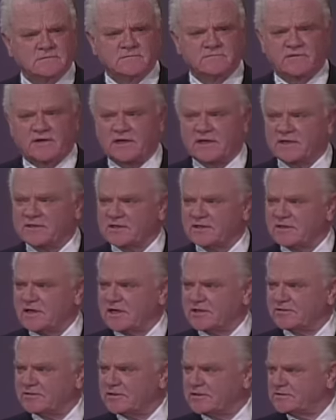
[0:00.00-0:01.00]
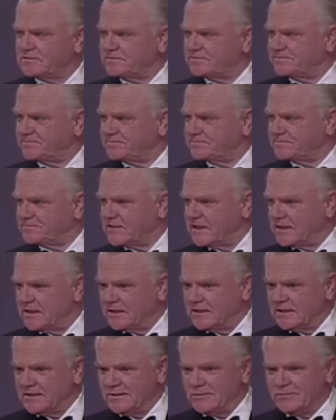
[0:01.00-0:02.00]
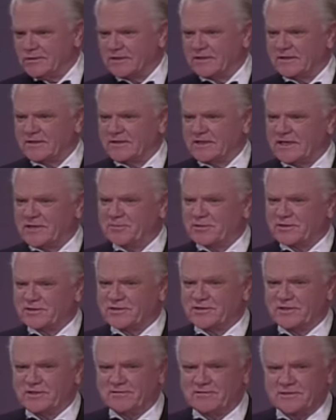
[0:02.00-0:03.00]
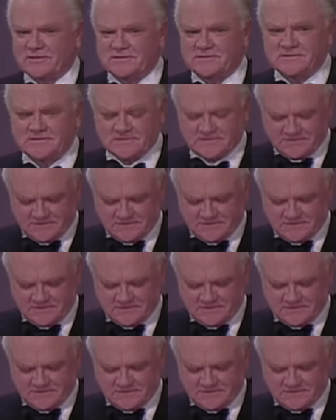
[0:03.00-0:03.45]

Frankie Sinatra, one of the neighbor's children,